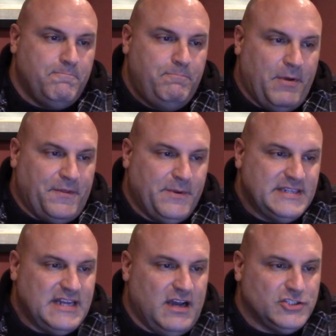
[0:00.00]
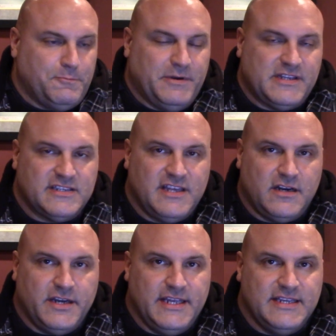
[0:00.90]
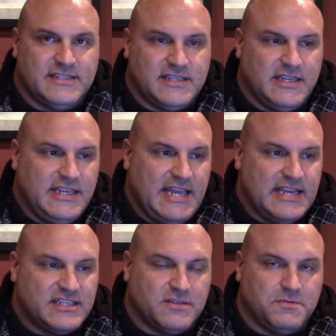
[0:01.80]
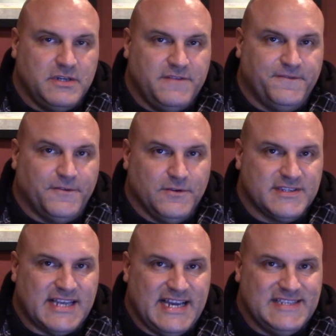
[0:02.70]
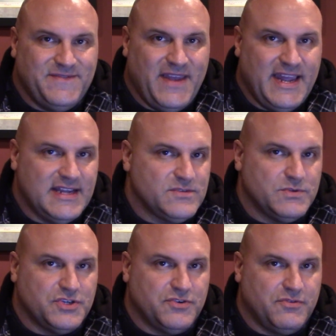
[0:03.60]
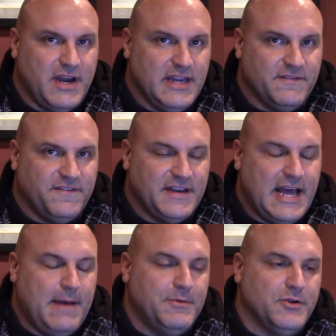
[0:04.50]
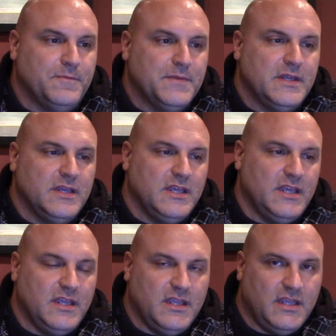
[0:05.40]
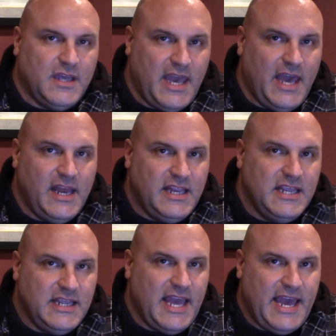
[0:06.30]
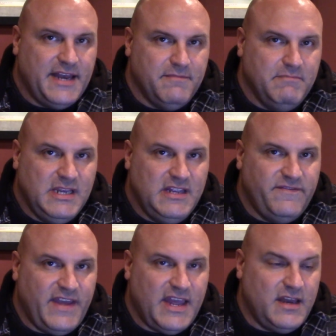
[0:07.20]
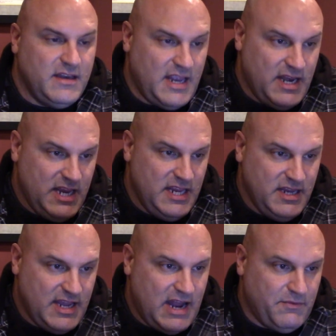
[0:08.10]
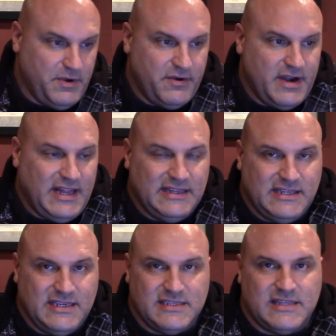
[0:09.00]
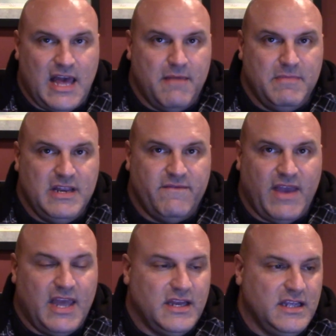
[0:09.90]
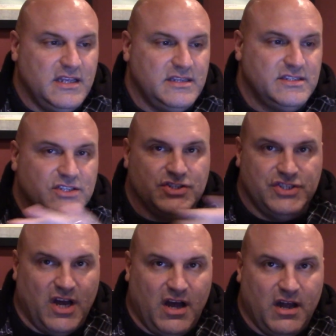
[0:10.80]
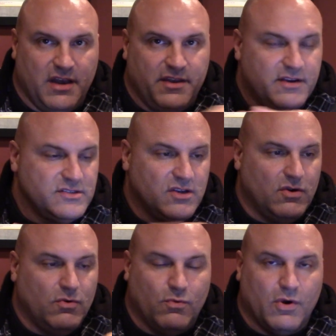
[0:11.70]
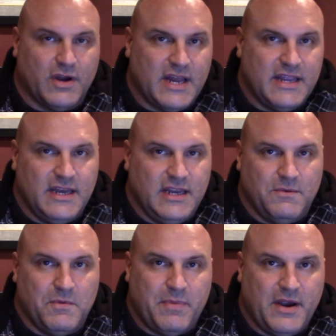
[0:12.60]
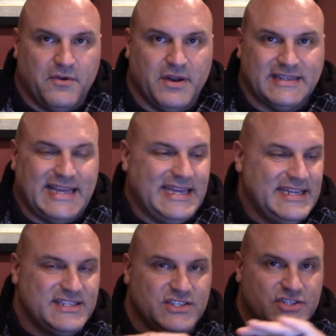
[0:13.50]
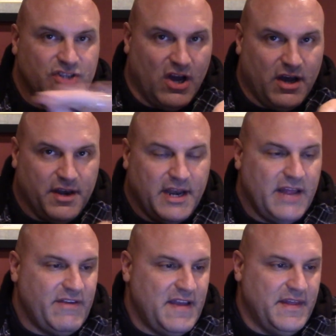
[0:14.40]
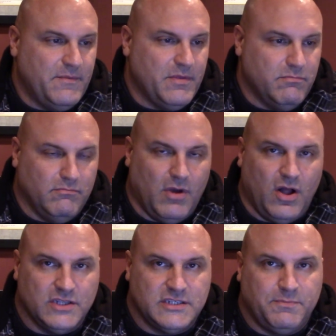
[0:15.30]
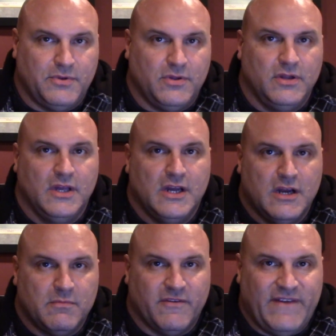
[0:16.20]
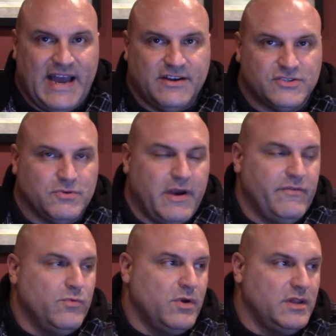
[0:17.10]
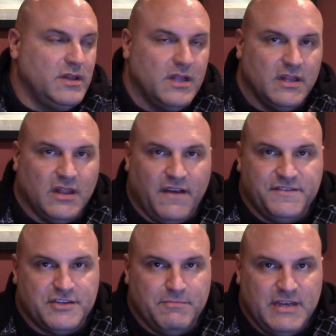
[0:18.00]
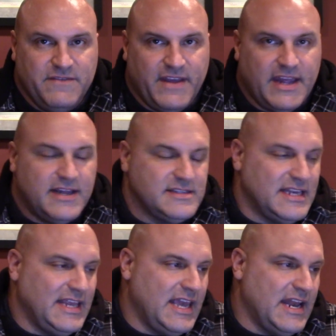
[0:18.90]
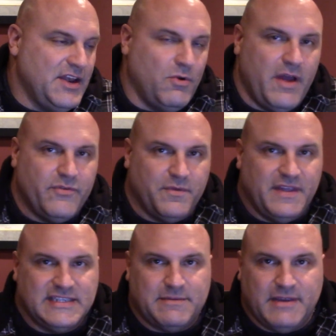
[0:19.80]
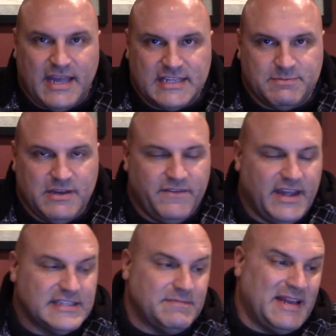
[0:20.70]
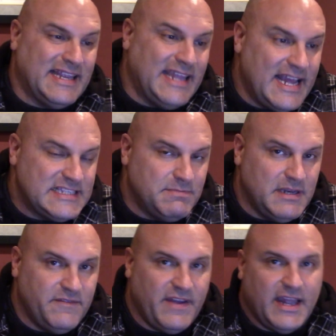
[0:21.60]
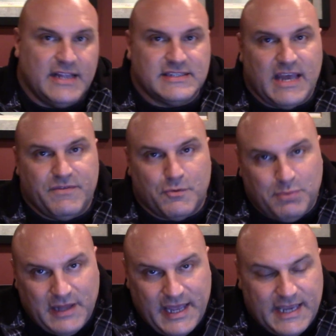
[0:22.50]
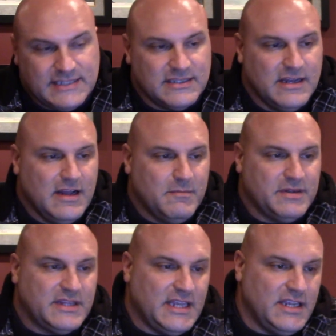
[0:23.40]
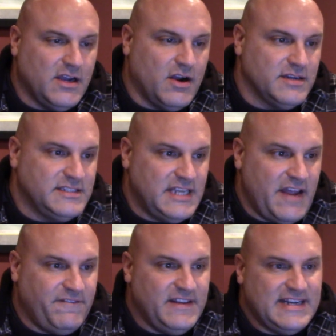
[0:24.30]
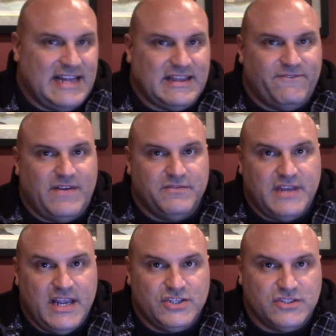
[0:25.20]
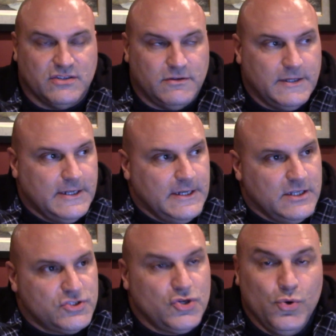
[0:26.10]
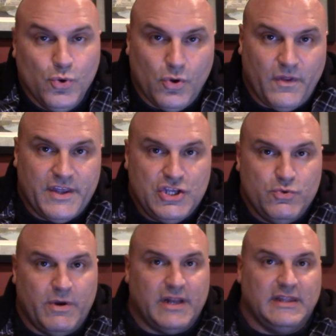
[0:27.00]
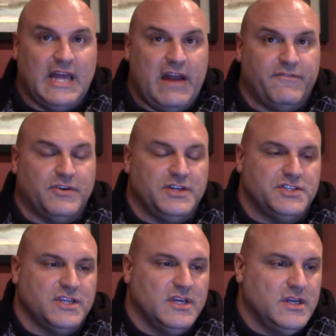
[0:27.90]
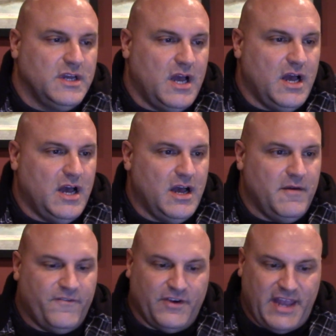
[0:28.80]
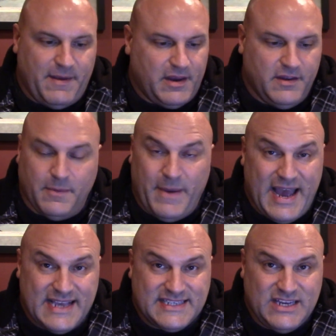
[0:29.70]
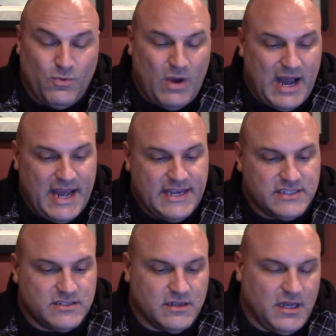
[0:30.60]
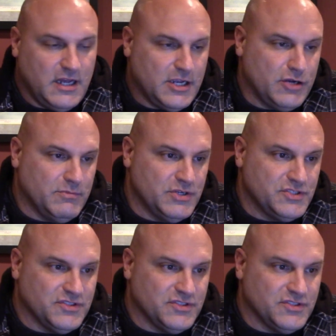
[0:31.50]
But the reason I also put this there is he has 3 full-size vans, which are great, phenomenal. Had he had a minivan and he got rear-ended like this, that minivan is done. There's no work on getting it repaired or like that. It's done. And I've had that with multiple providers. So everyone loves their minivans. And again, I know everyone thinks I'm against minivans. I'm not against minivans. They have their place, but they are definitely not the foundational tool that you want to leverage for capacity-wise, commercial